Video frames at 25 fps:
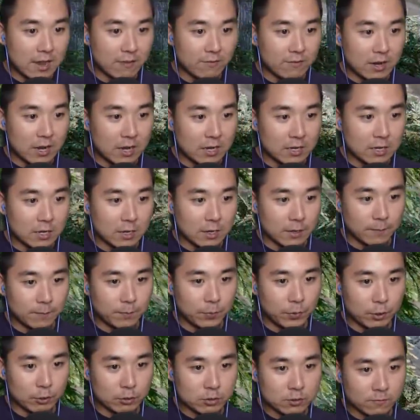I have an idea.
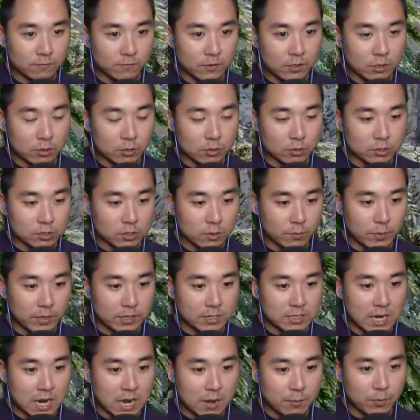There's some vehicles up
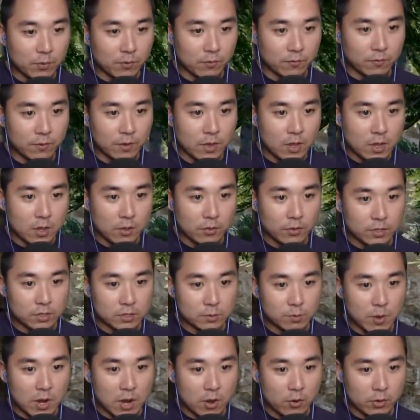on top of
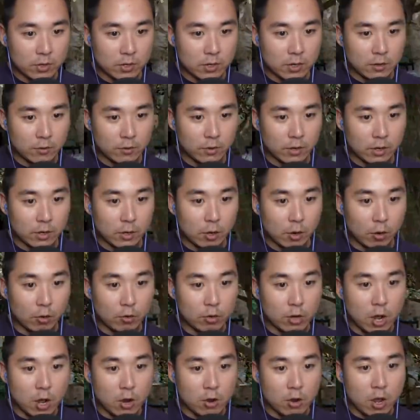this mountain area.
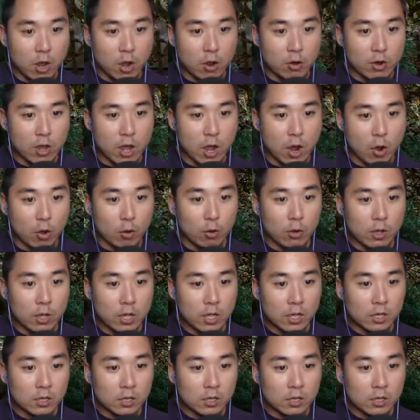Oh no, no, no!